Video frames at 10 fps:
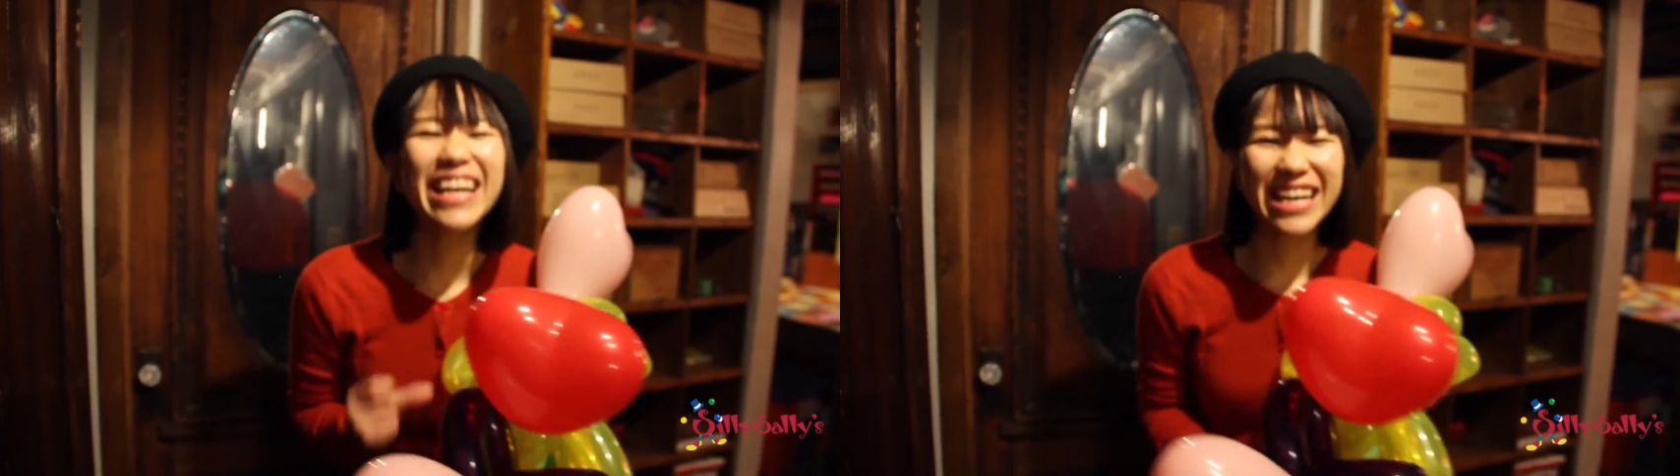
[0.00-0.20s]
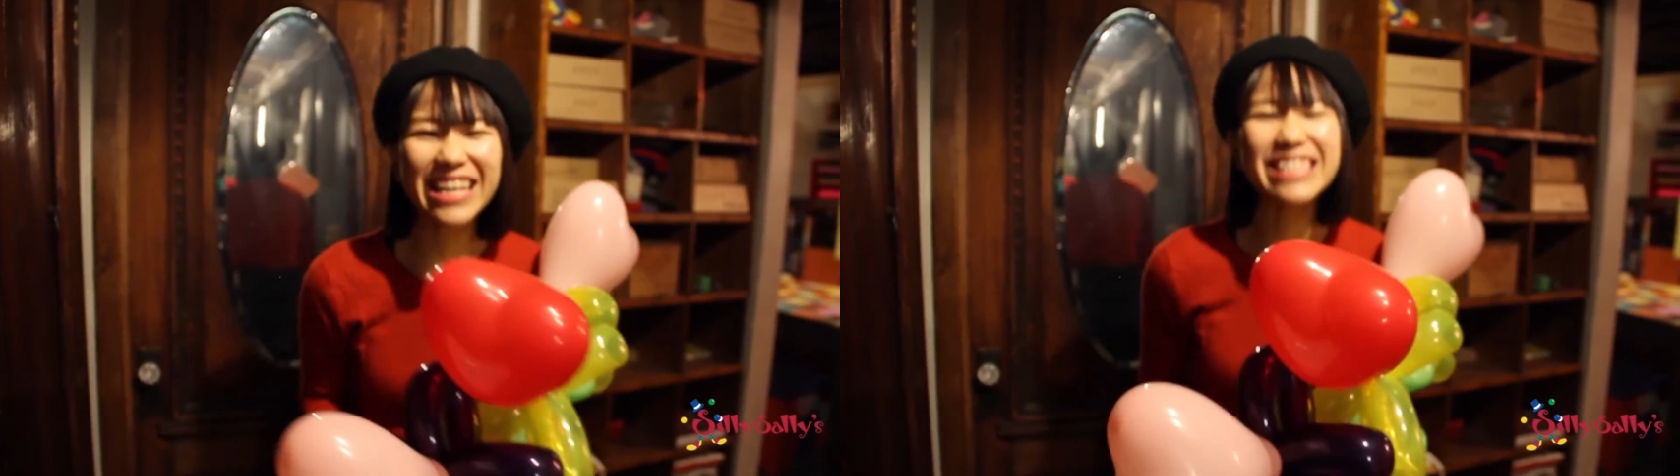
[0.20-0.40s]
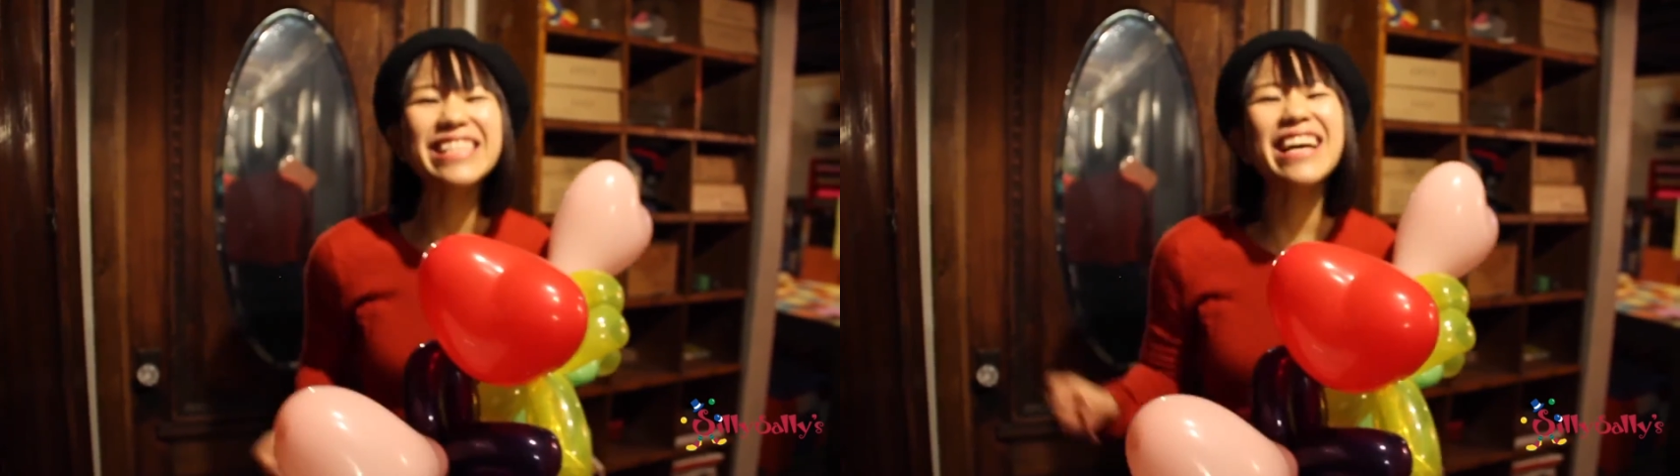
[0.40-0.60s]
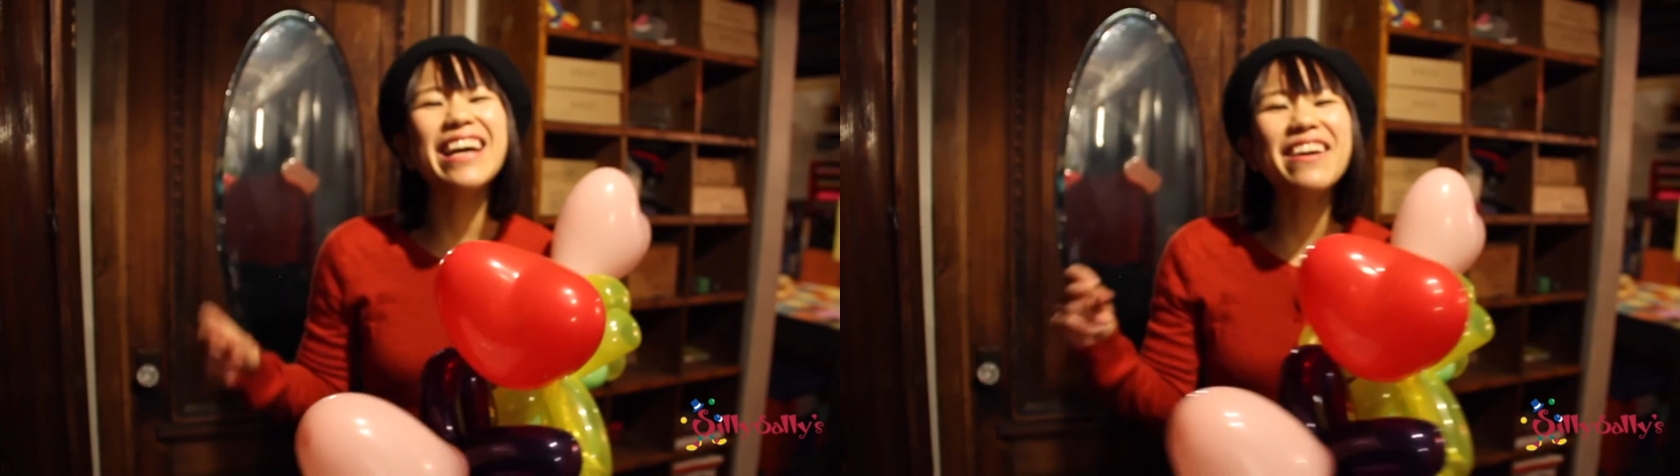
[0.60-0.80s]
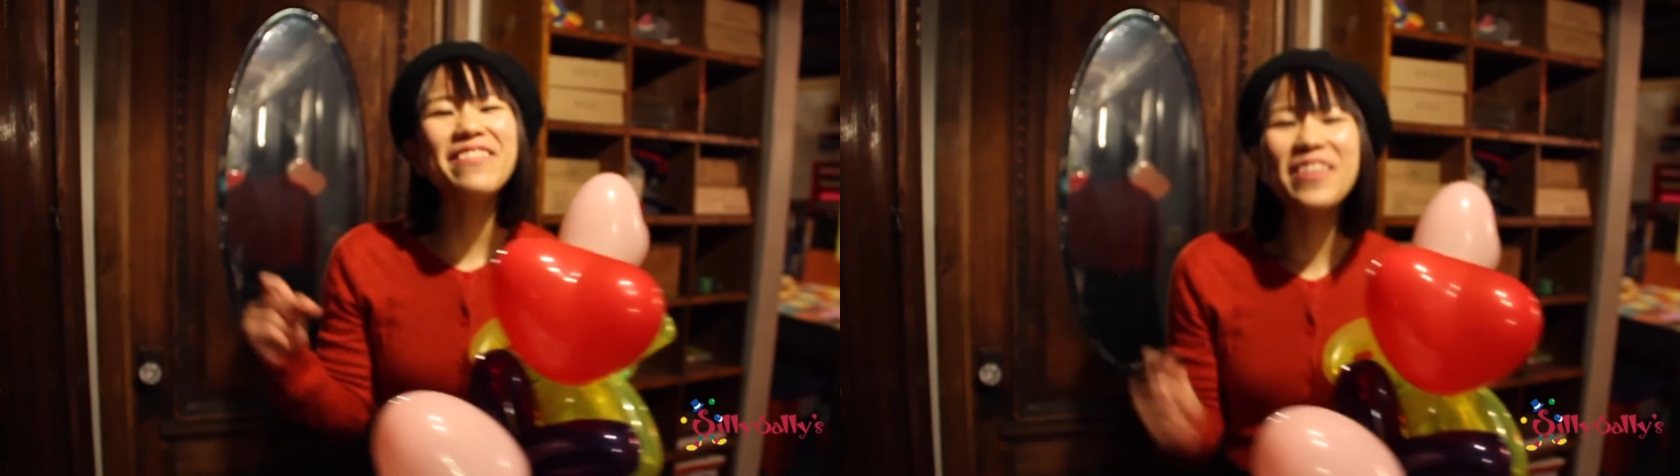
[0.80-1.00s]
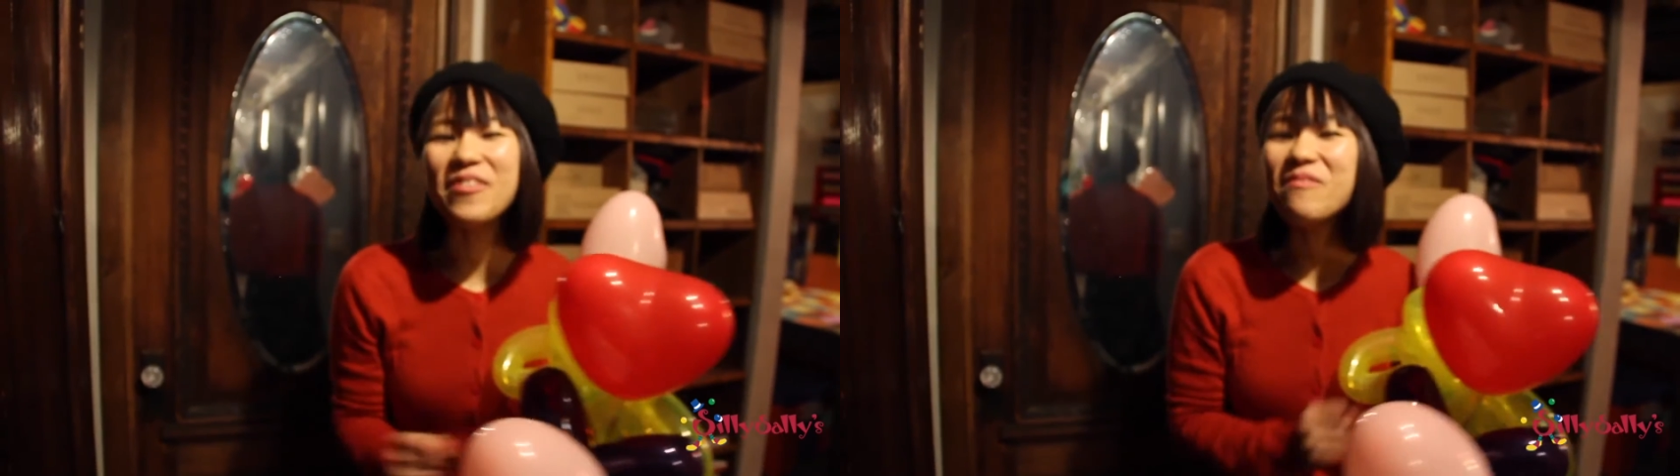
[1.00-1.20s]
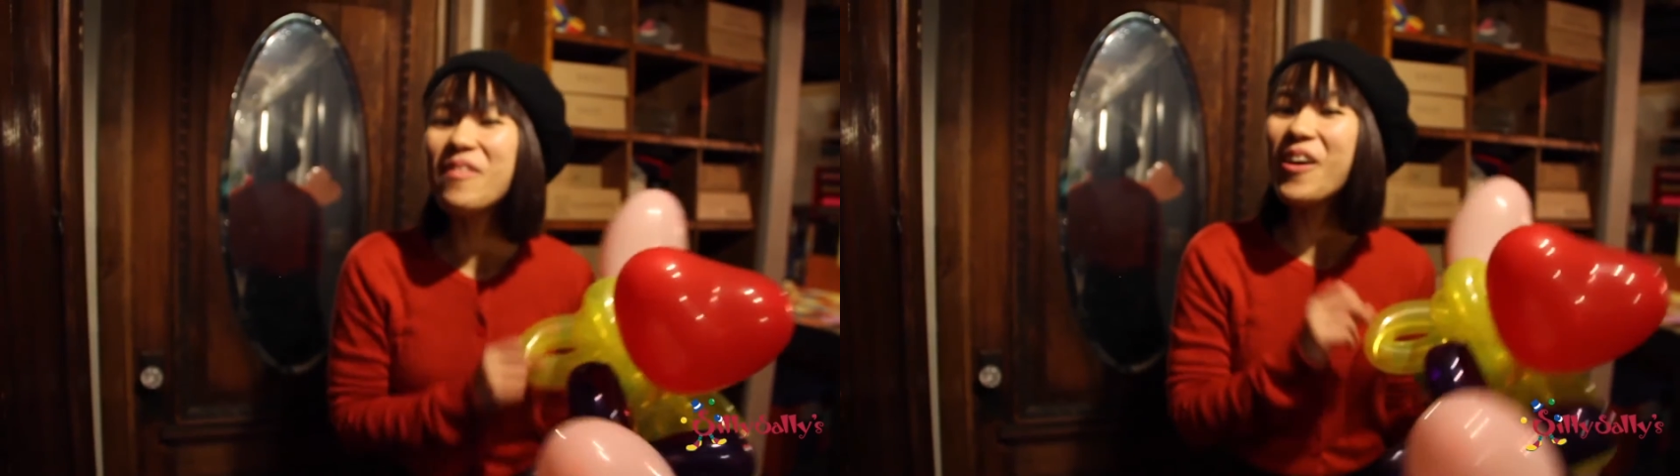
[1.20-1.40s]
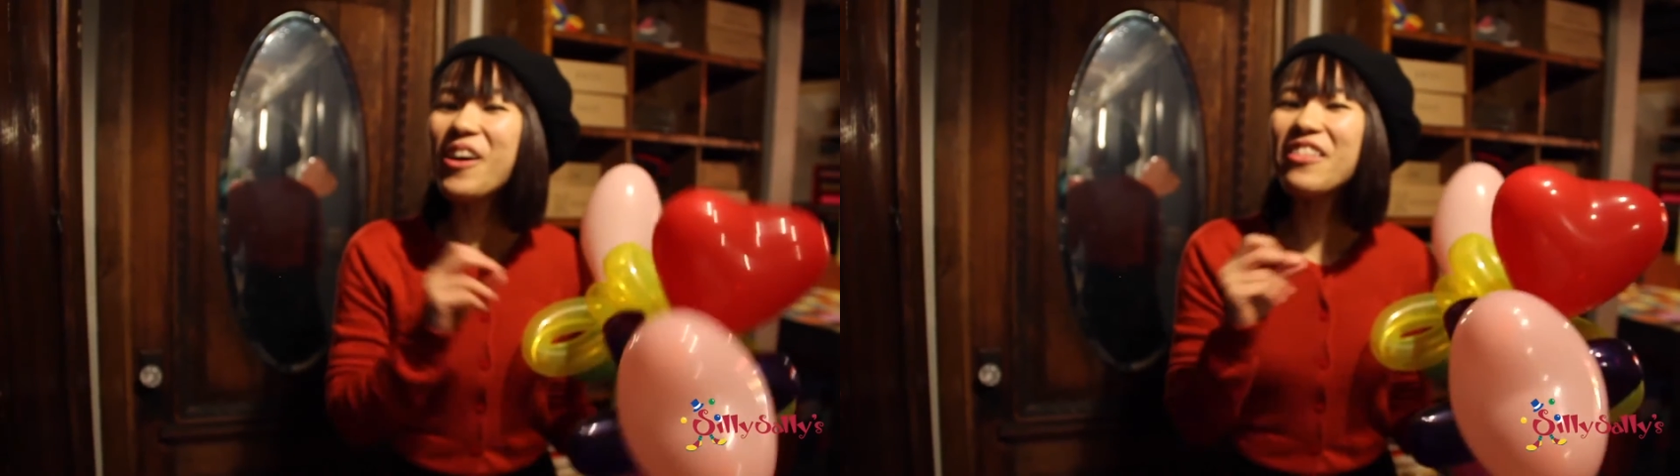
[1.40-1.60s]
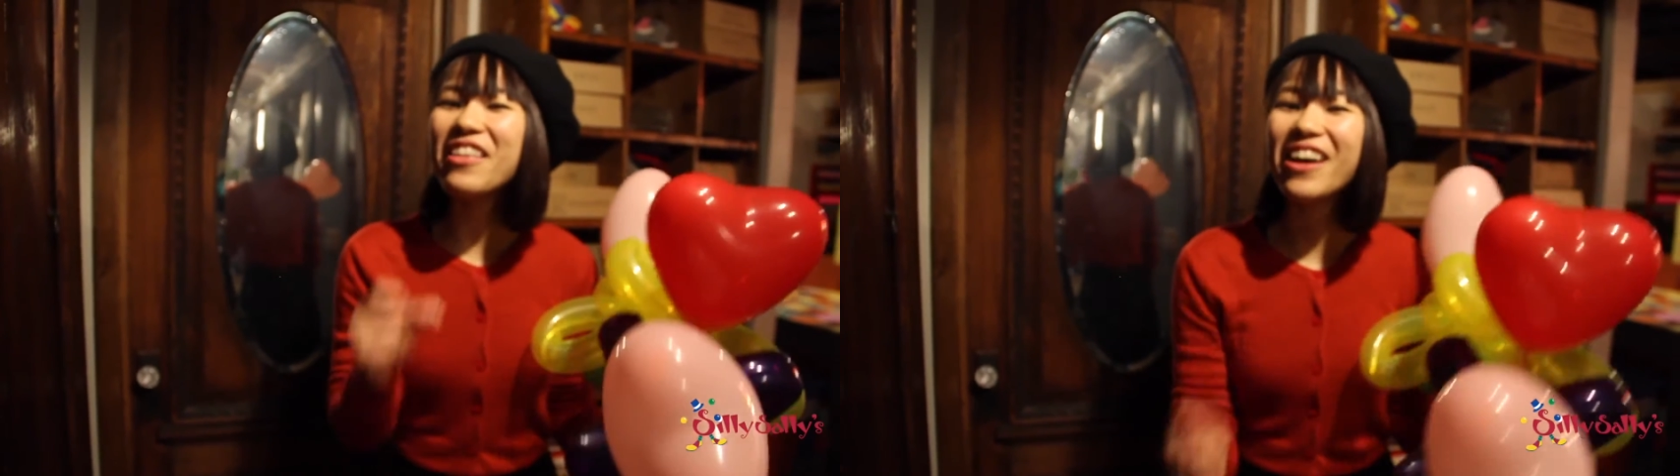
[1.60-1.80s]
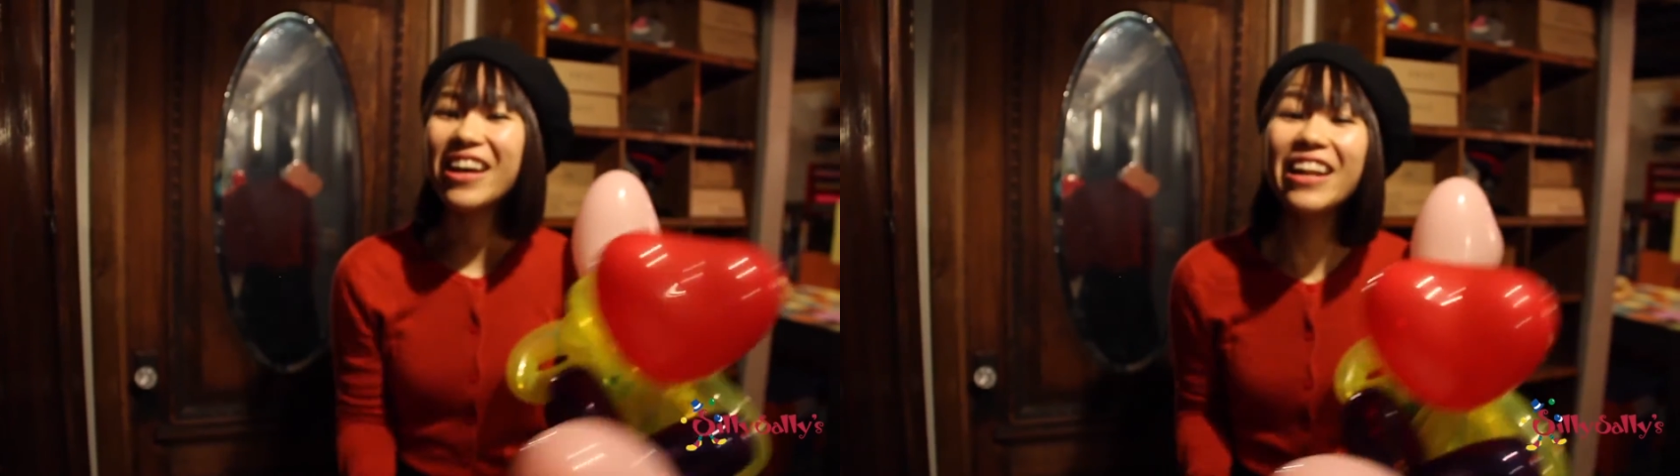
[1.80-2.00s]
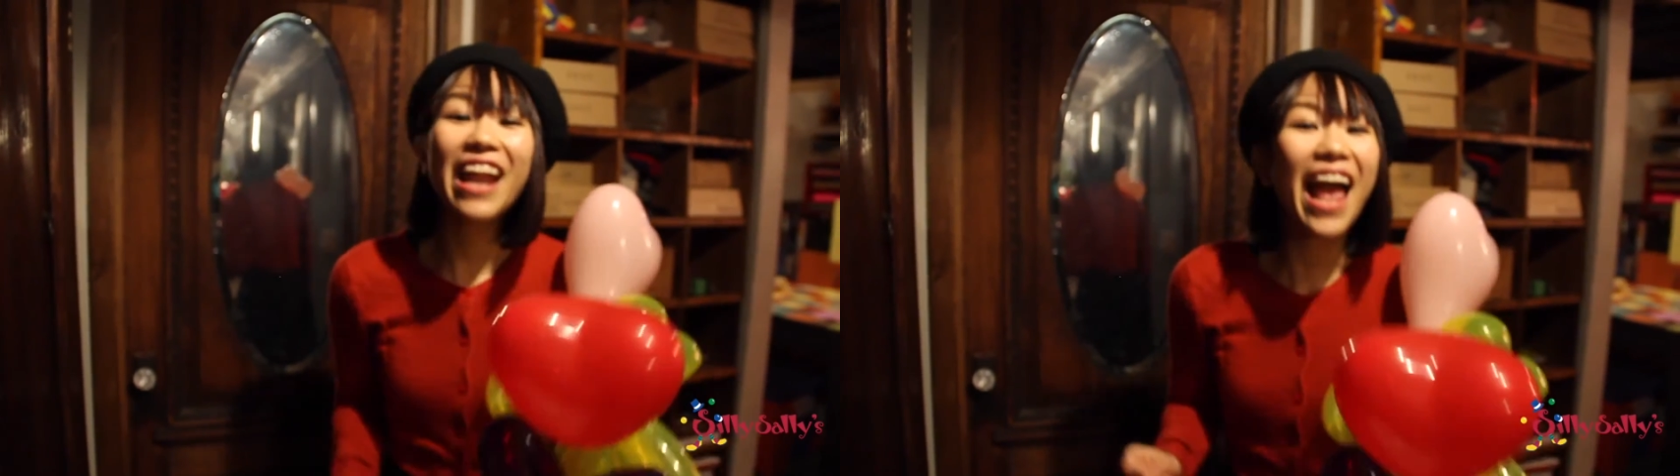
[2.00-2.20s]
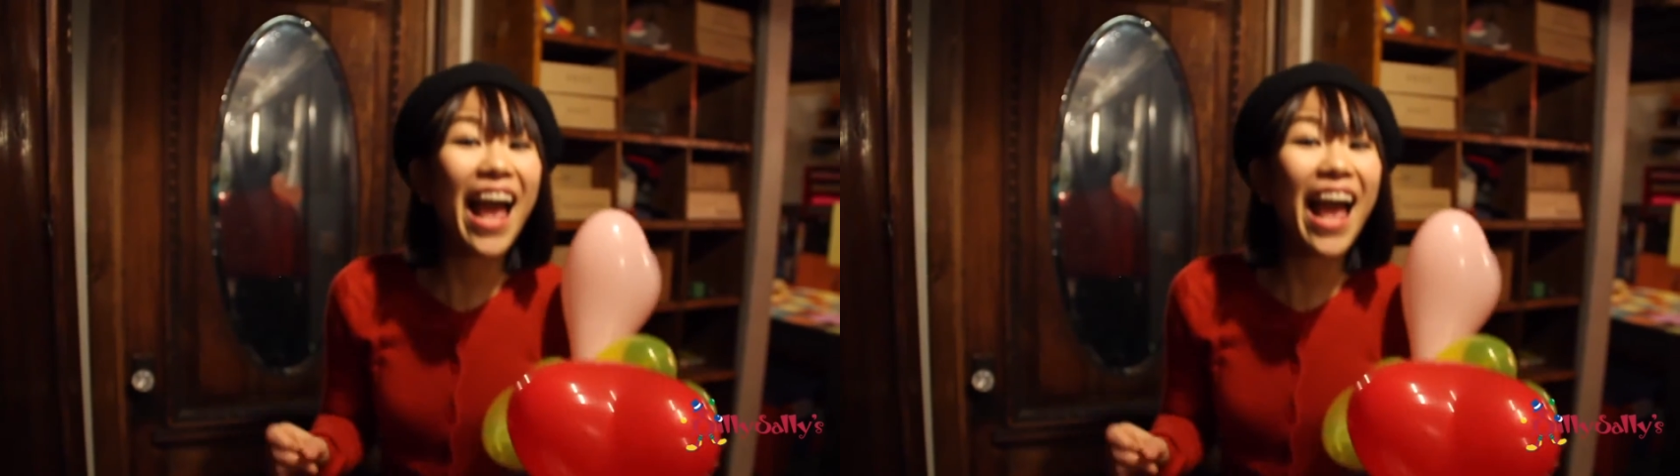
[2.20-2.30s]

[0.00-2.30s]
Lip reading: is even more than